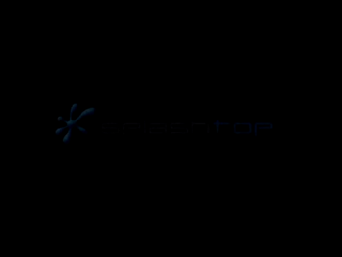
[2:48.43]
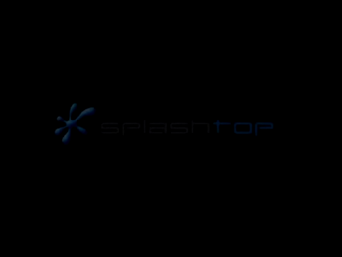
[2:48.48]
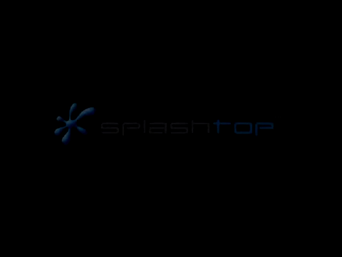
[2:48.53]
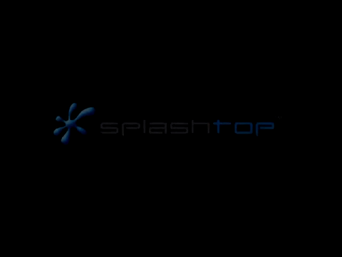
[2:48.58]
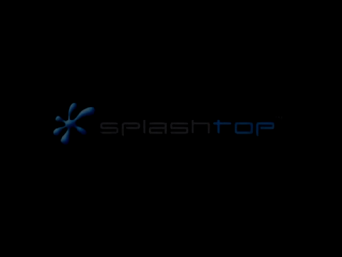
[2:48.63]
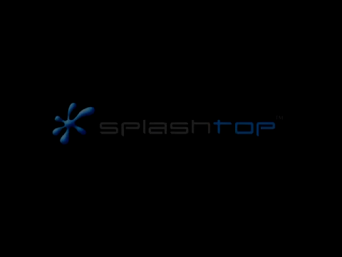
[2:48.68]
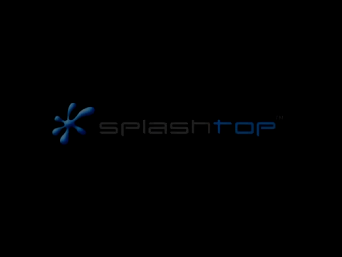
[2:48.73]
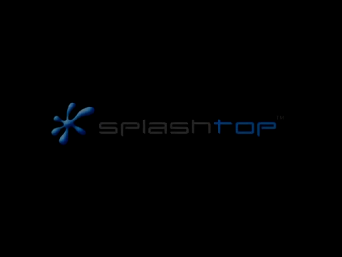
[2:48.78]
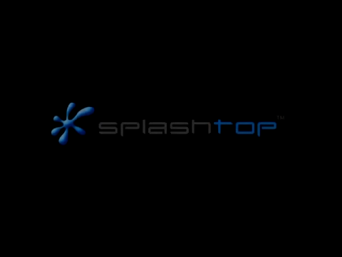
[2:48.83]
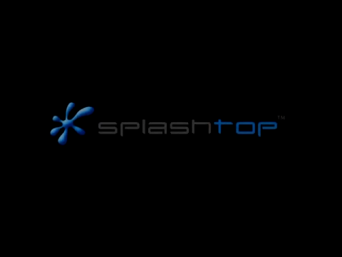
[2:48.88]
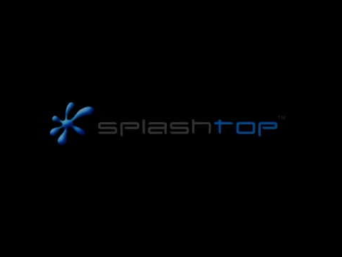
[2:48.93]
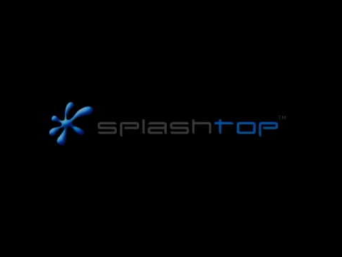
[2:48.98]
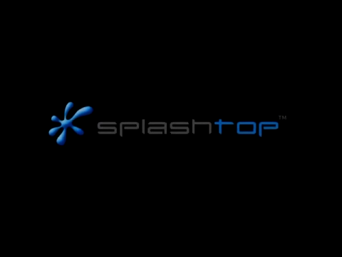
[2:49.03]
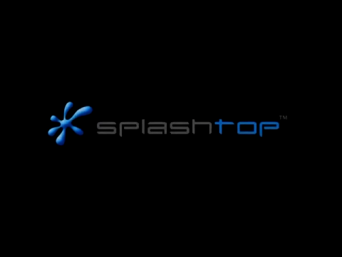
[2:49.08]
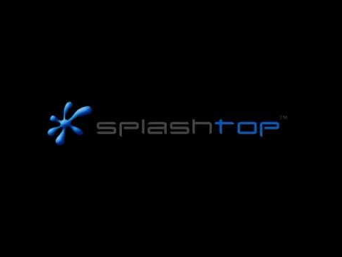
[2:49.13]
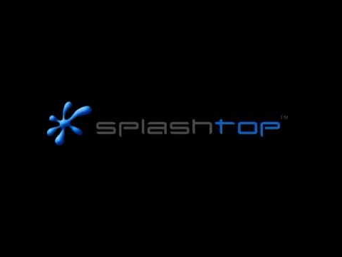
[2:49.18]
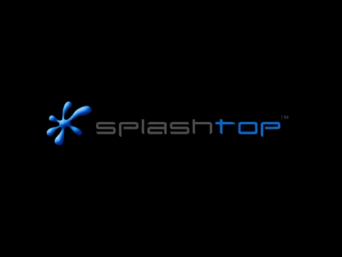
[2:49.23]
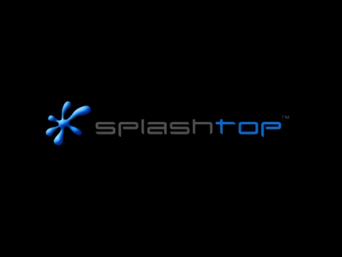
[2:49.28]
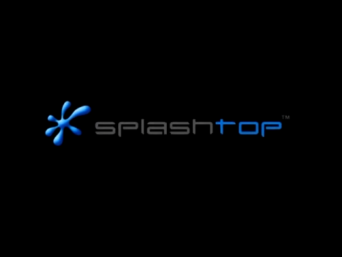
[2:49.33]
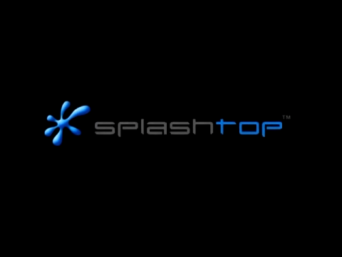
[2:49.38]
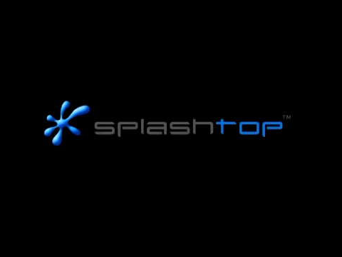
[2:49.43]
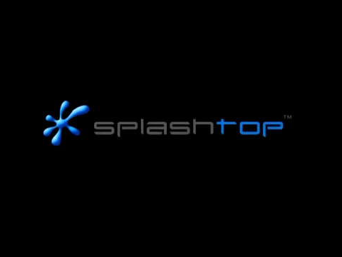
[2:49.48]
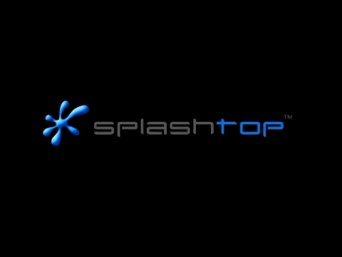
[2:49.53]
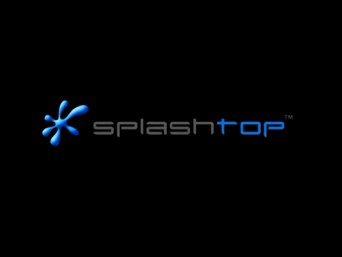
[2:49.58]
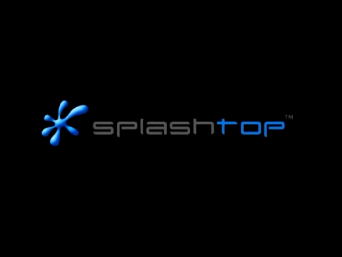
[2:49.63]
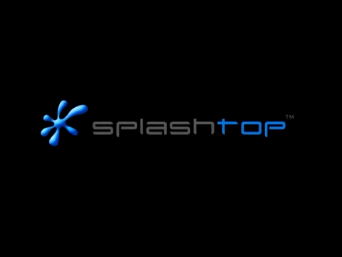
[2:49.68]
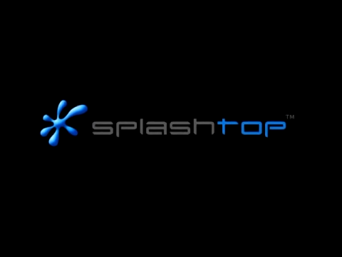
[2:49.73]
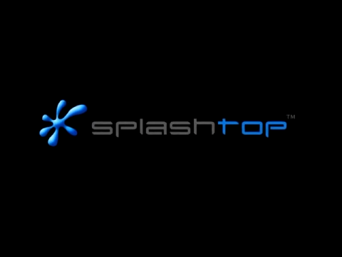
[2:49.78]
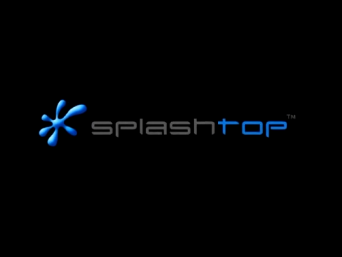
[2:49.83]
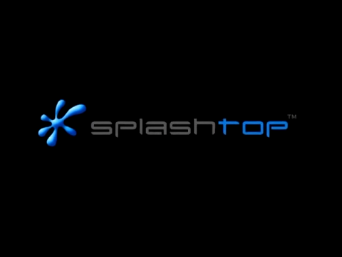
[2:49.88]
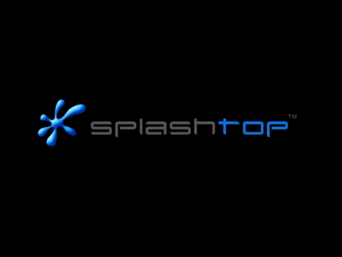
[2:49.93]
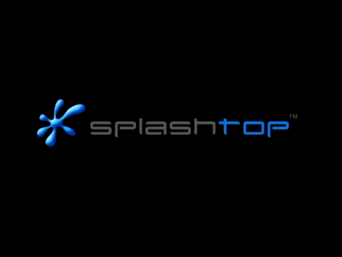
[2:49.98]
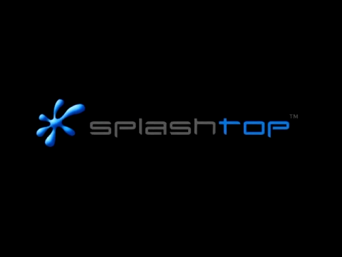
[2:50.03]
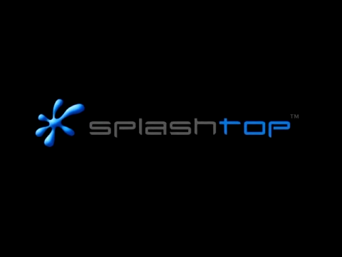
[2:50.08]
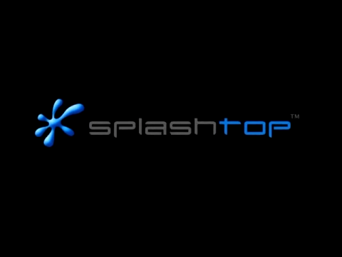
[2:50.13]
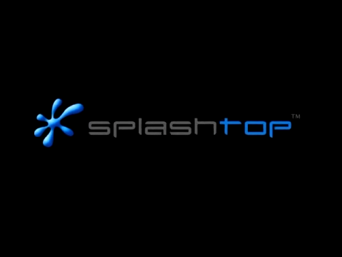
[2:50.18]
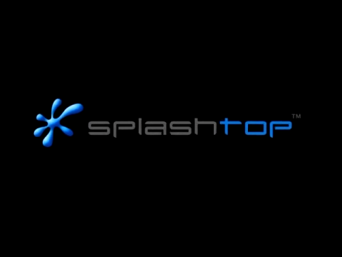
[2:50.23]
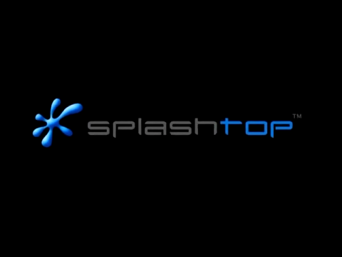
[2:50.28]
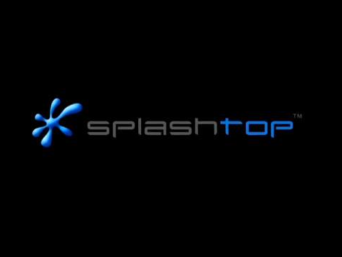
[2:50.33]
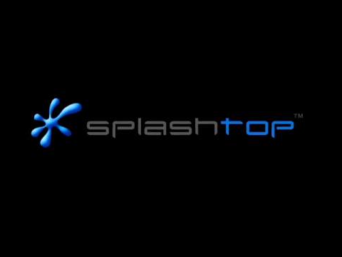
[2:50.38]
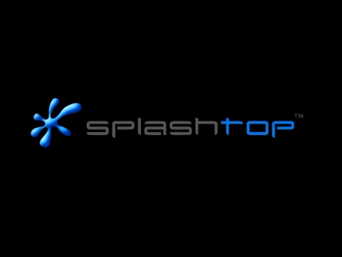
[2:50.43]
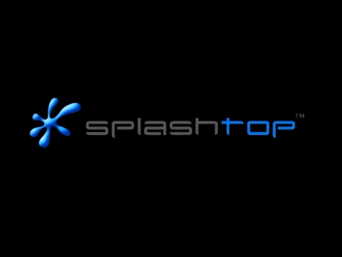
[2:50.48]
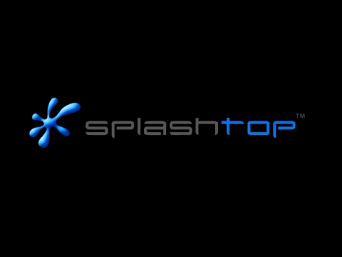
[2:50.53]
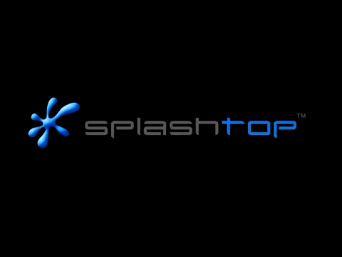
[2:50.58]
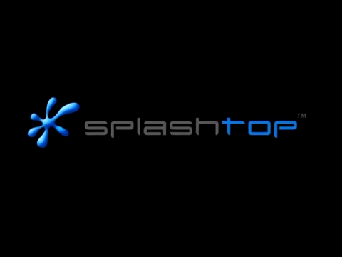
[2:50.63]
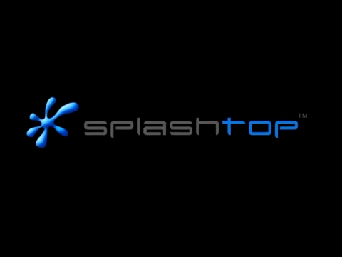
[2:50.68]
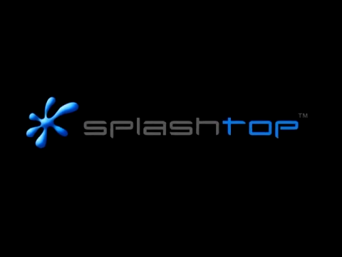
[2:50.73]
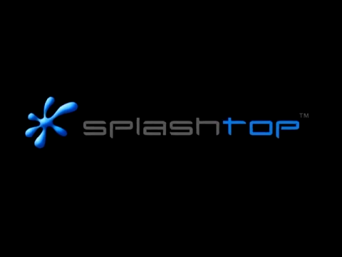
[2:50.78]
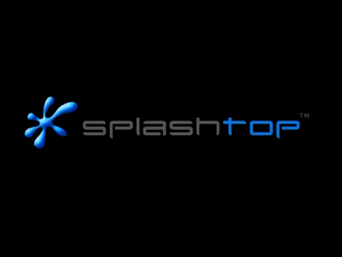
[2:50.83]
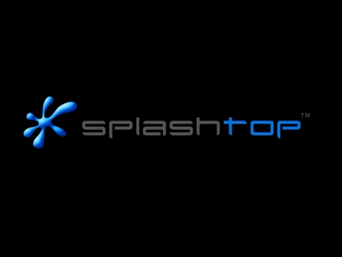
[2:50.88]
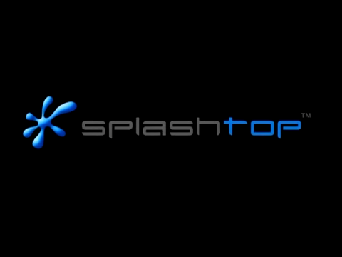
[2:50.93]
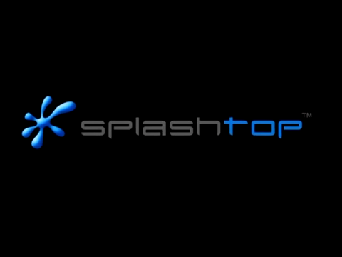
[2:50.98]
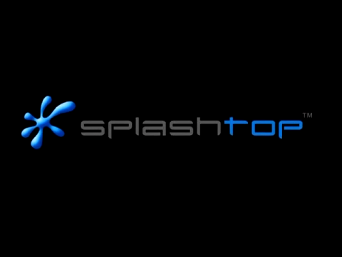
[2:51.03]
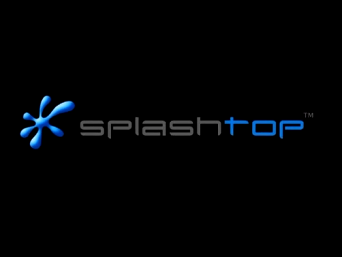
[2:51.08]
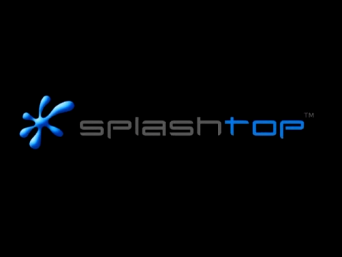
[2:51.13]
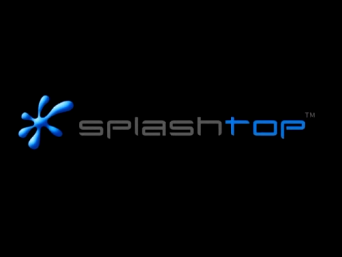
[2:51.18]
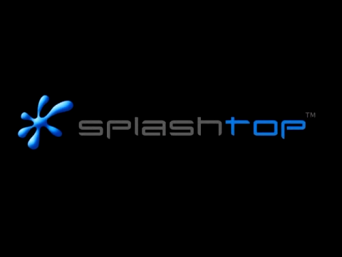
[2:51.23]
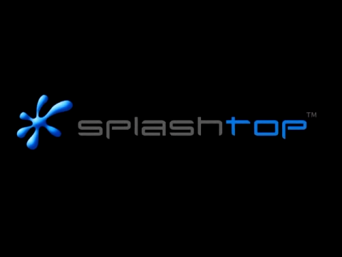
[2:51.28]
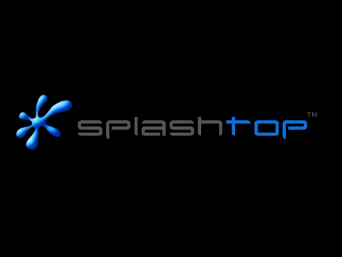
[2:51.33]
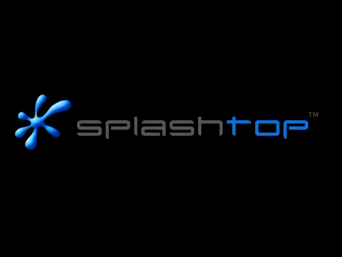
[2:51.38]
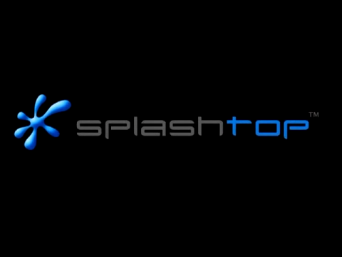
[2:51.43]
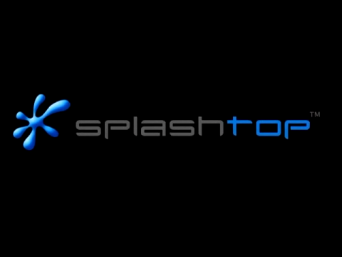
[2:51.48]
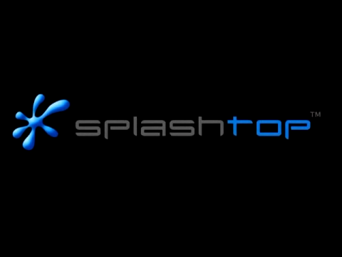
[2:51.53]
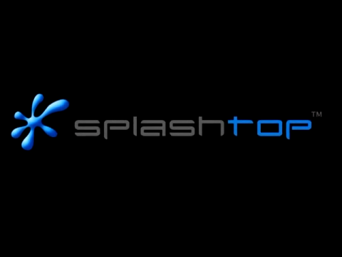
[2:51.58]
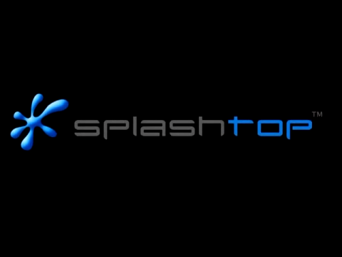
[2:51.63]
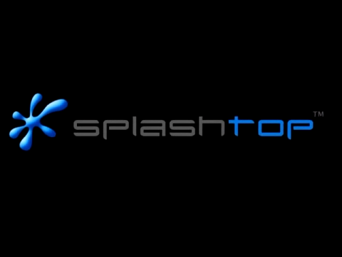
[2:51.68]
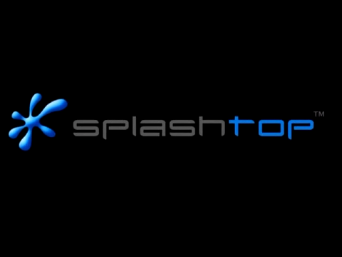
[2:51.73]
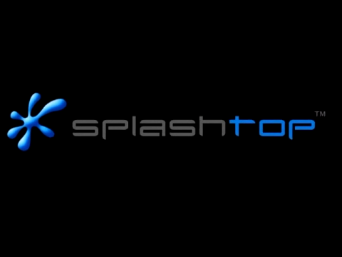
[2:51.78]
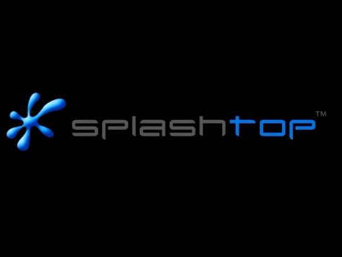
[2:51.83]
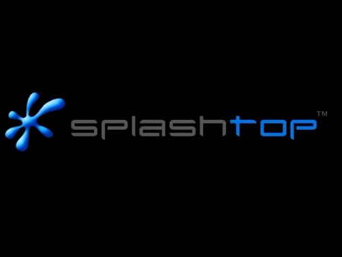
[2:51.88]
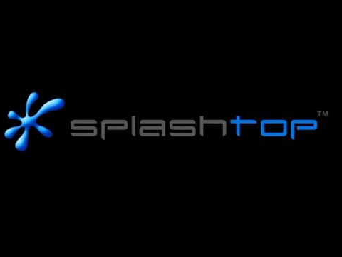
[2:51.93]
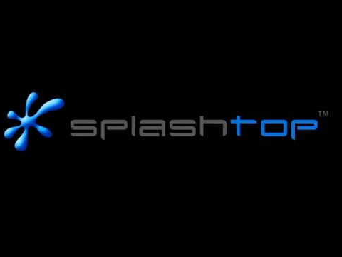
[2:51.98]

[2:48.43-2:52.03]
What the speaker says: [unreadable: no face in view]